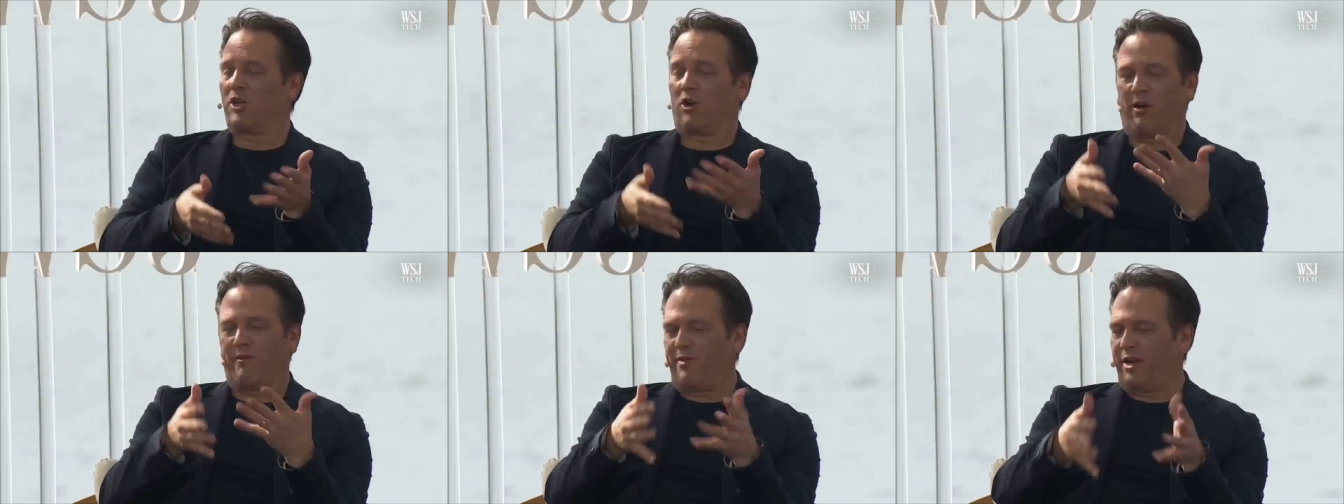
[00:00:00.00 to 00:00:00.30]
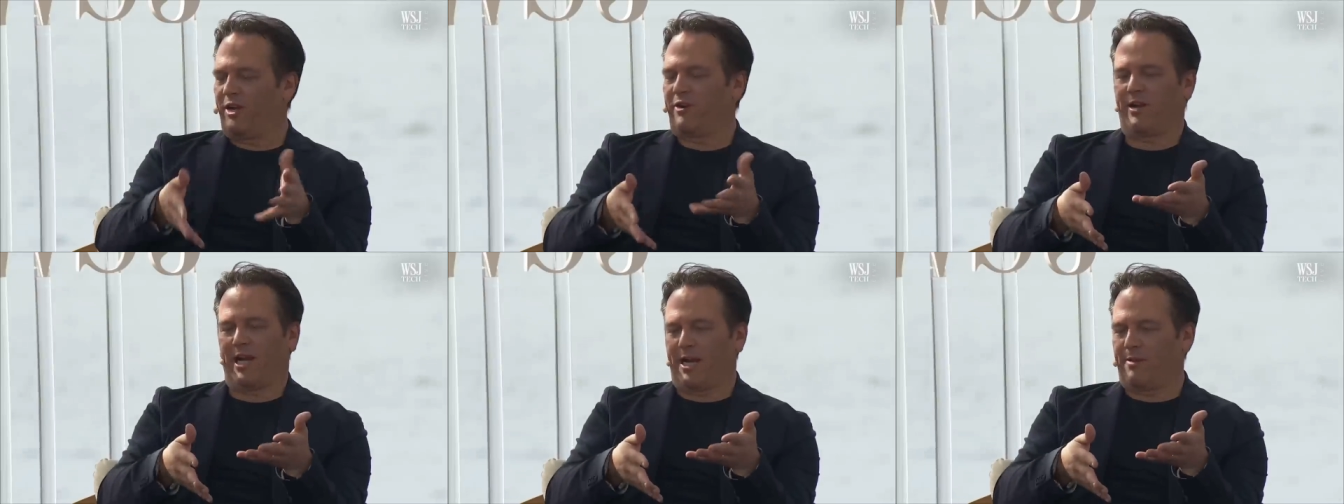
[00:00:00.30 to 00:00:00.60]
there are
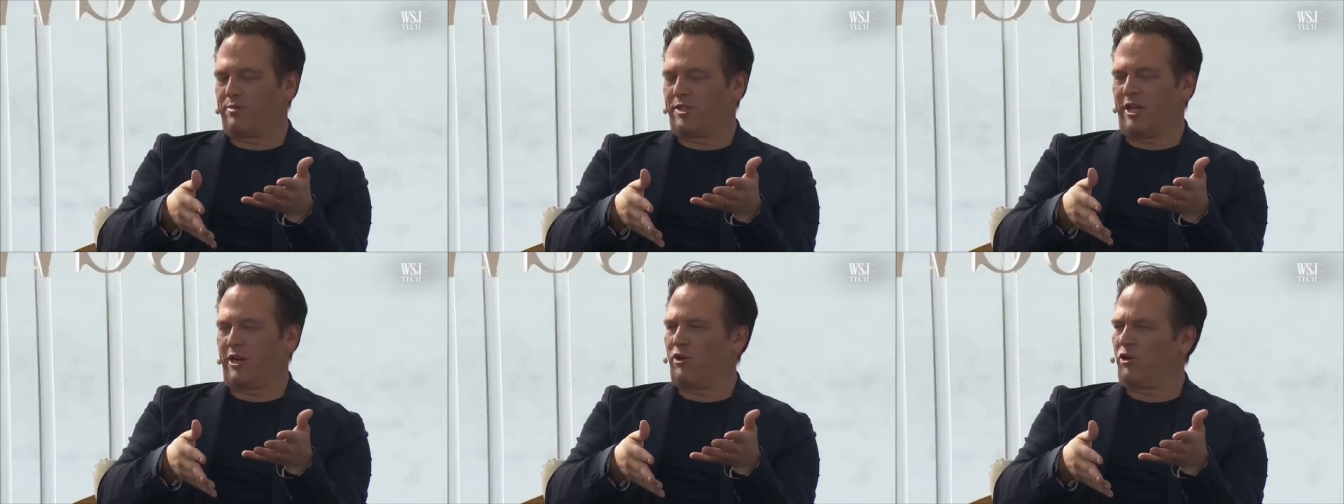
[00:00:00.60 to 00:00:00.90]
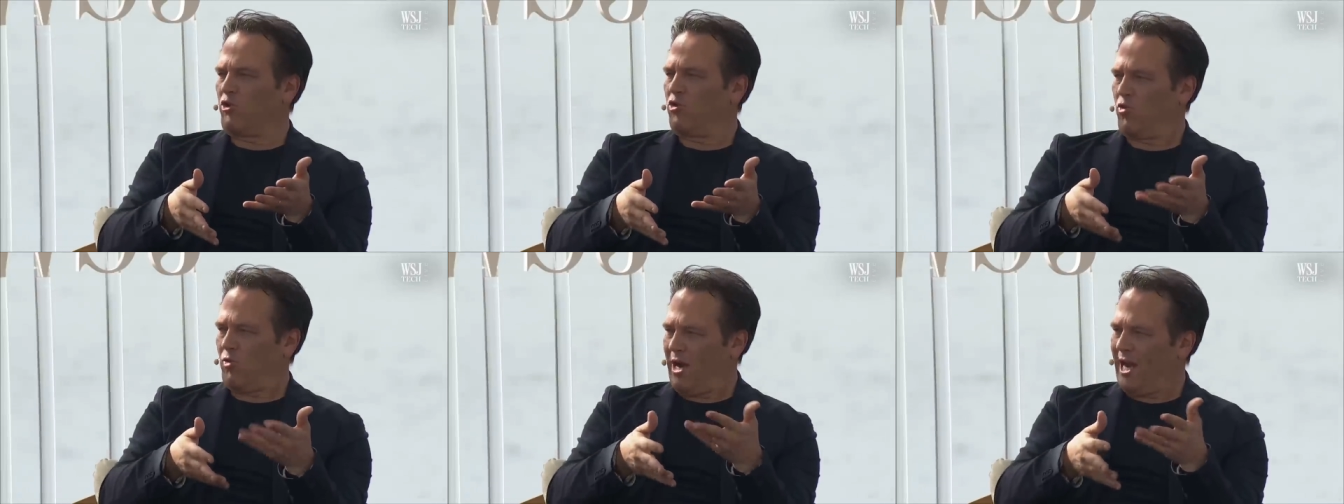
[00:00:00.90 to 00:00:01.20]
video games that are
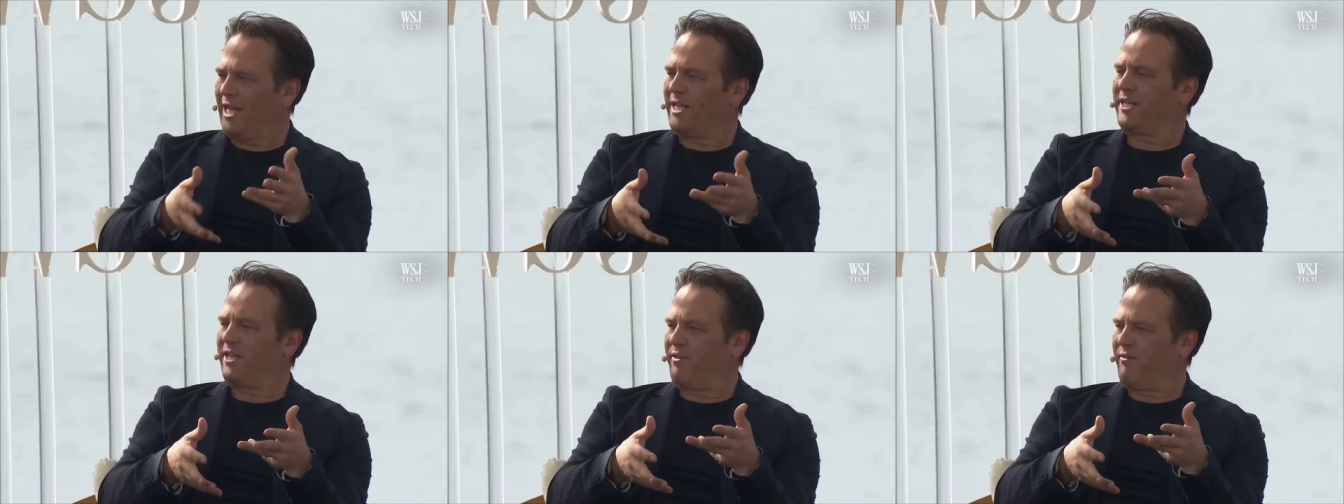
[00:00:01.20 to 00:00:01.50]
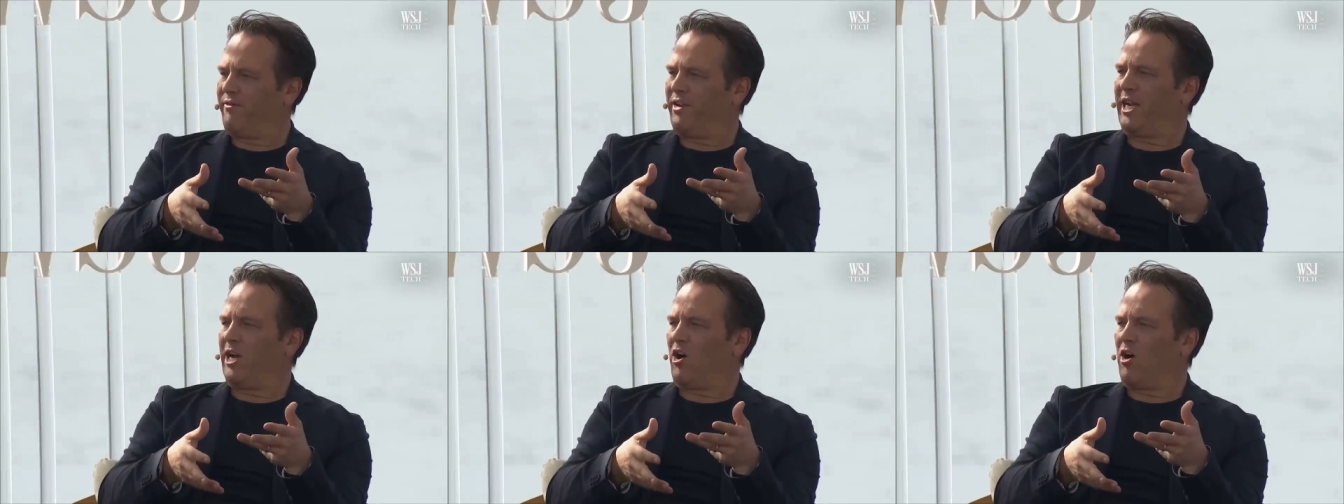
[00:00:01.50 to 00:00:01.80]
great
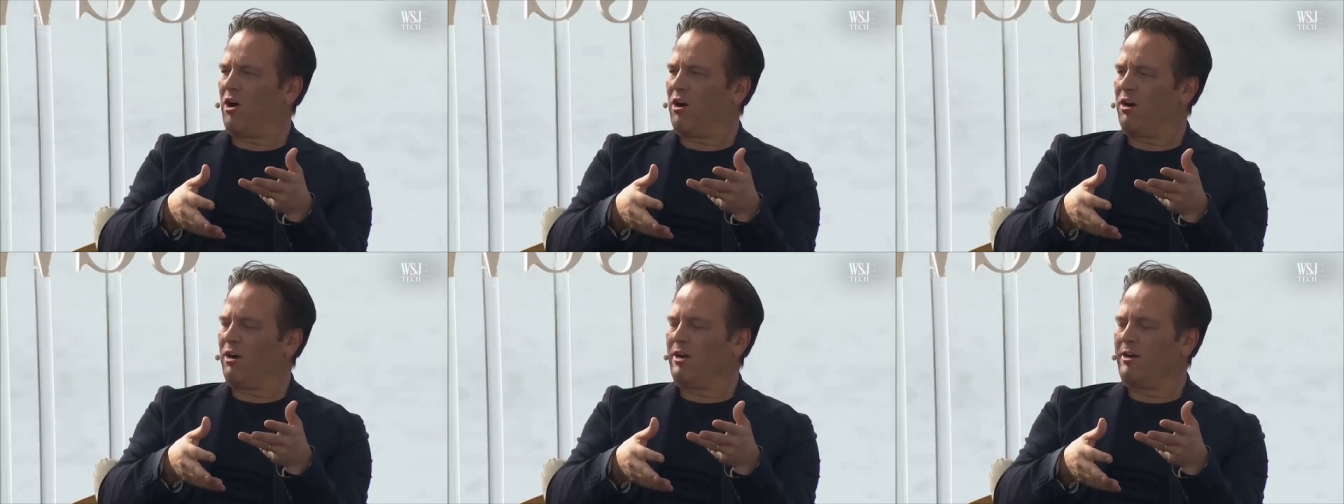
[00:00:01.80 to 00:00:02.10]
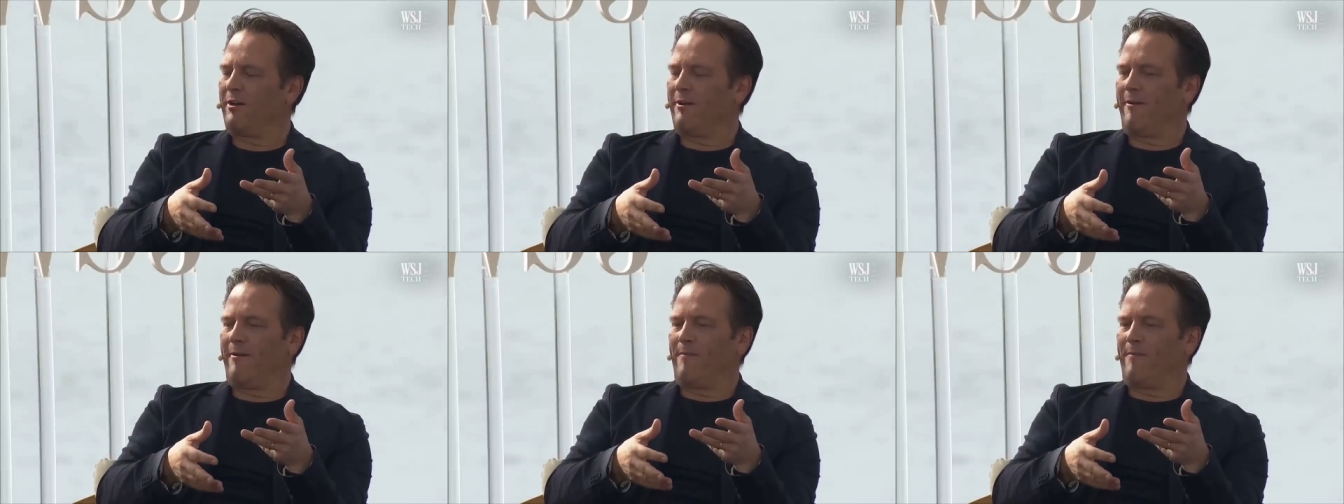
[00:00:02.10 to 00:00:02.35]
in VR,